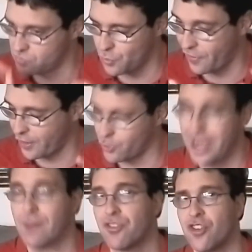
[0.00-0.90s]
with a
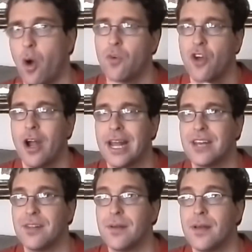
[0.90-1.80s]
grain of salt on
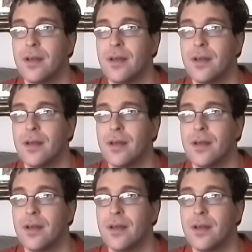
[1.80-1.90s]
it.